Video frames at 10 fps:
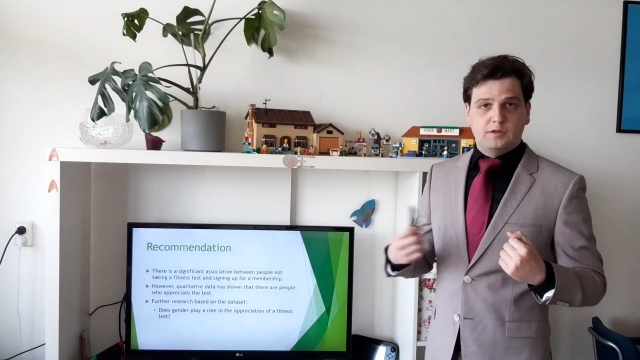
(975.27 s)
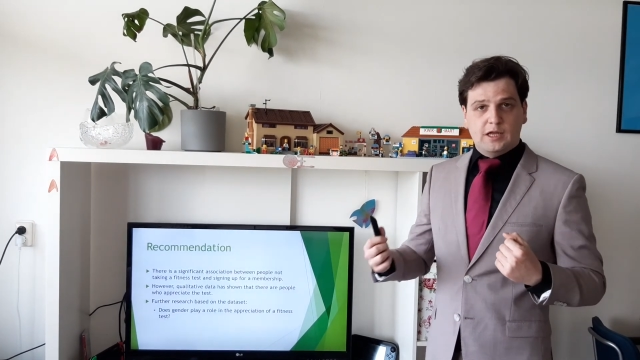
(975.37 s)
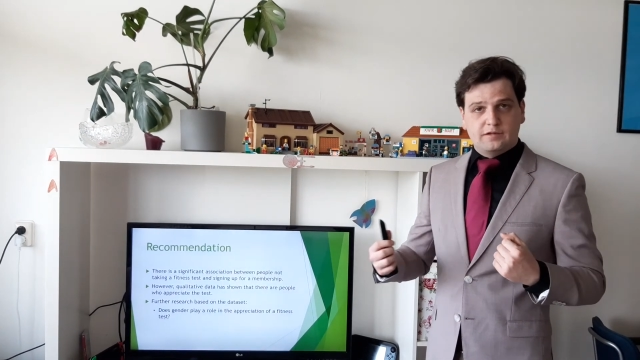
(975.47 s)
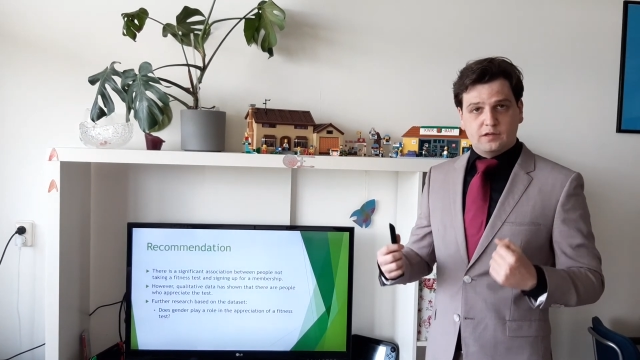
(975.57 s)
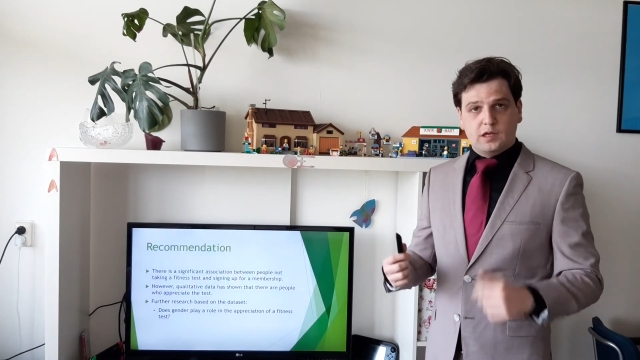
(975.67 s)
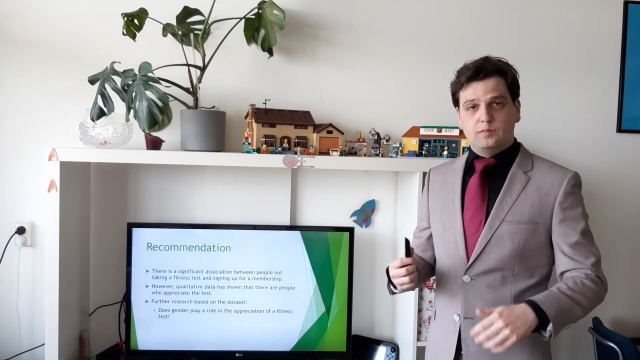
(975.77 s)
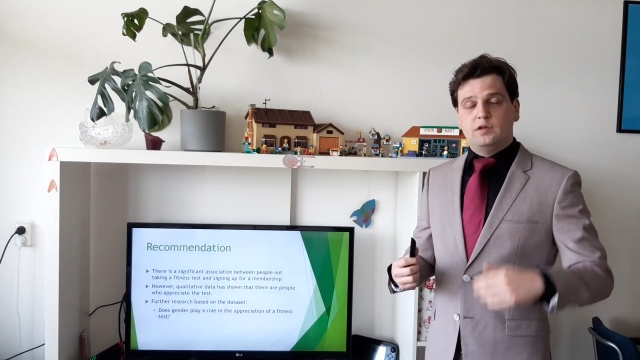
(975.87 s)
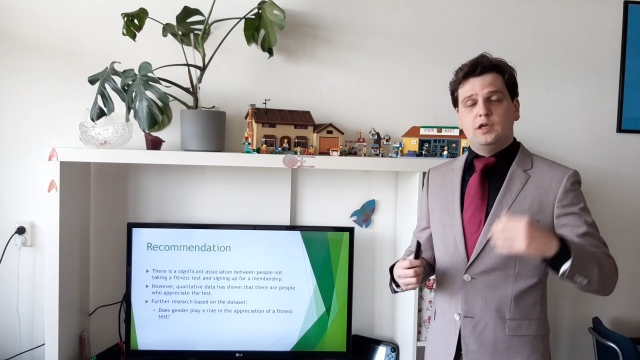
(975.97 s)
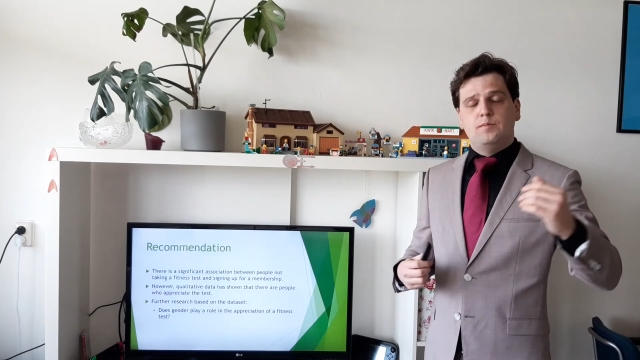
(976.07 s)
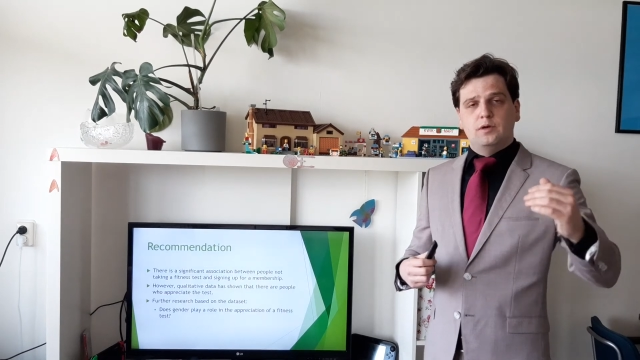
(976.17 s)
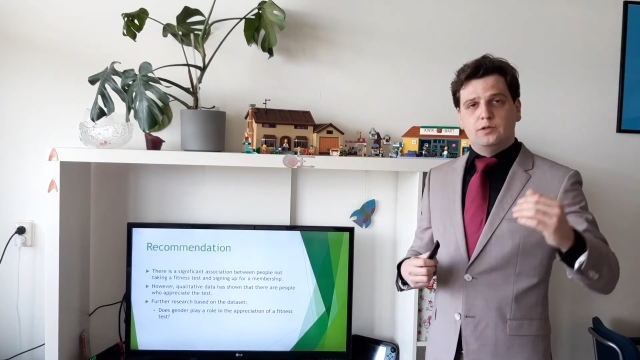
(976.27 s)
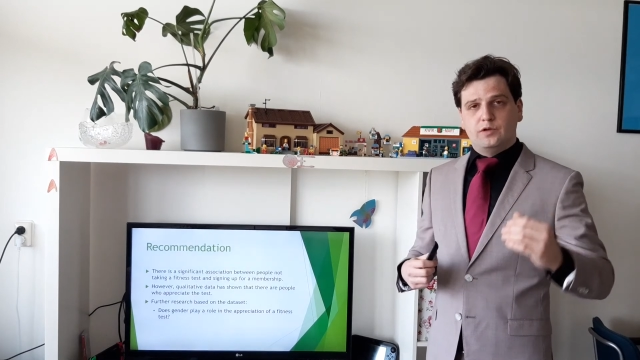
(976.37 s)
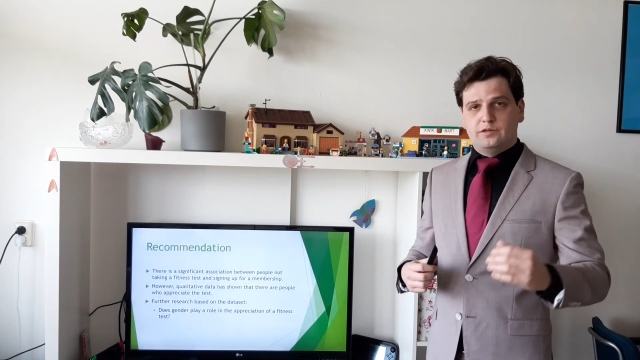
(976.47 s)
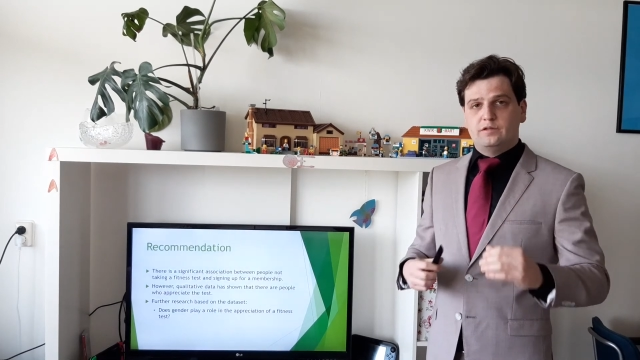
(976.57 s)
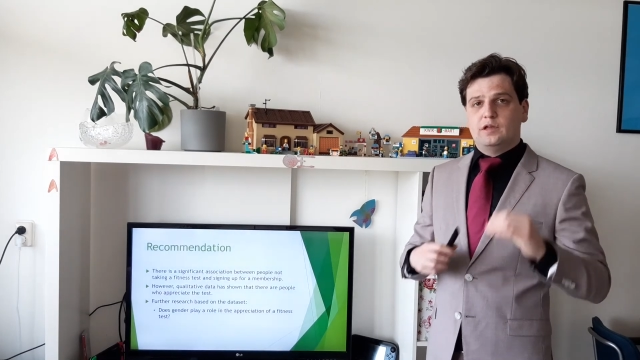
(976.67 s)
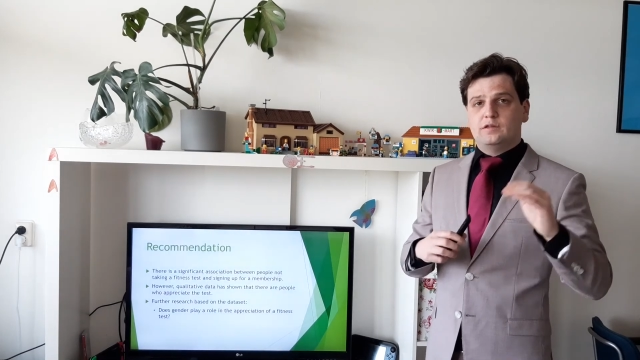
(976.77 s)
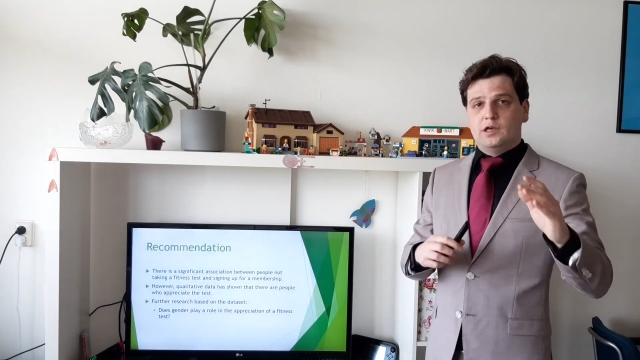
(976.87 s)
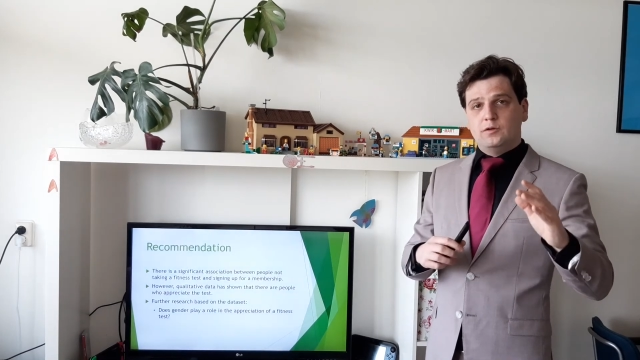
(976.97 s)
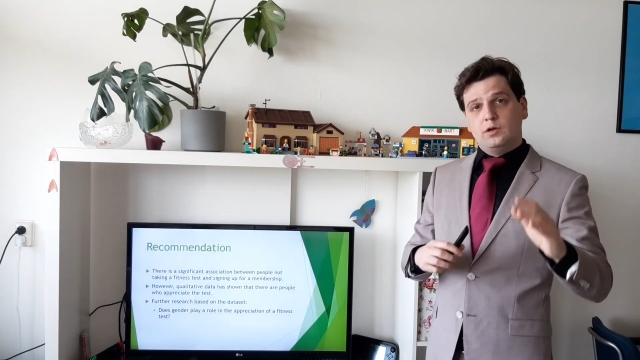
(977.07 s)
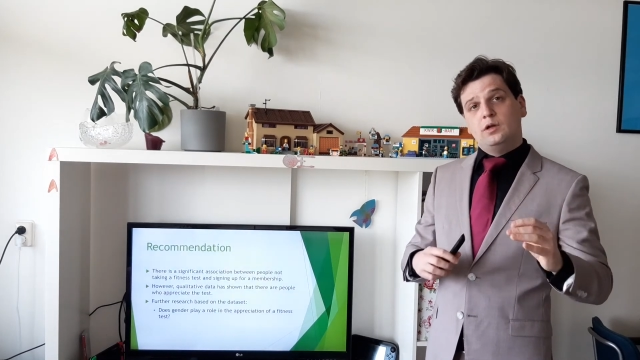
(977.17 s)
last names, email addresses,
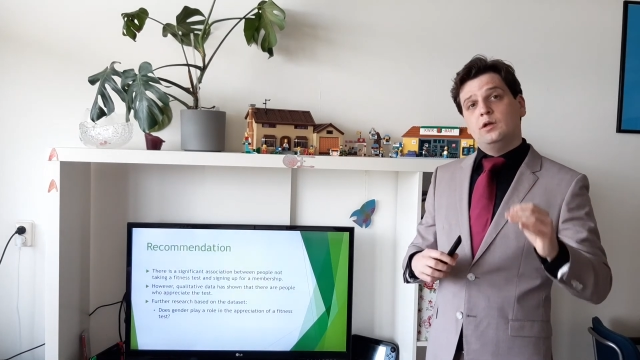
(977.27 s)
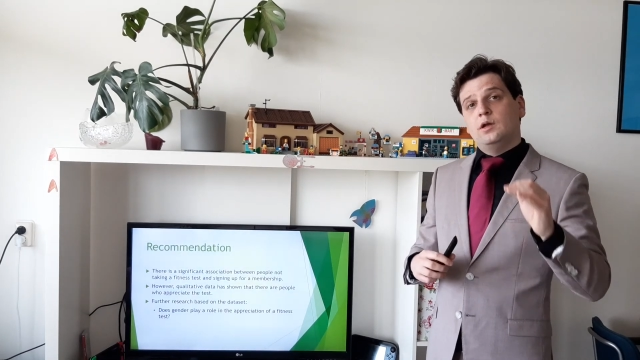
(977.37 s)
etc.